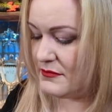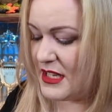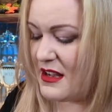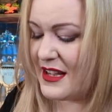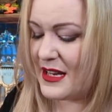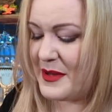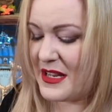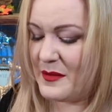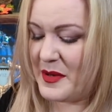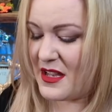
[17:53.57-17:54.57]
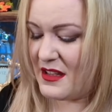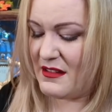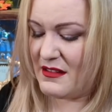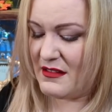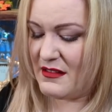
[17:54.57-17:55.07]
I can't get it back in the packet.
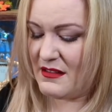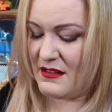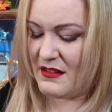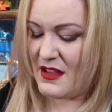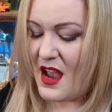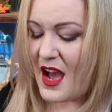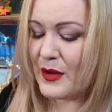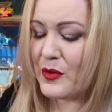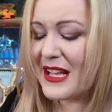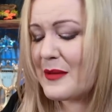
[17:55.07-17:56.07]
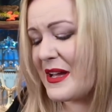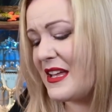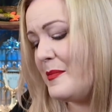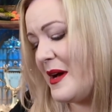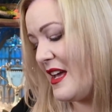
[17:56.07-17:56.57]
And I want to get back
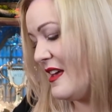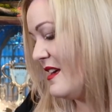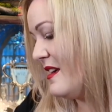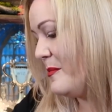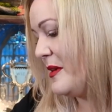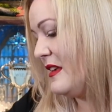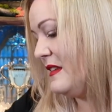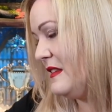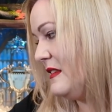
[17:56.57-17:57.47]
in the packet because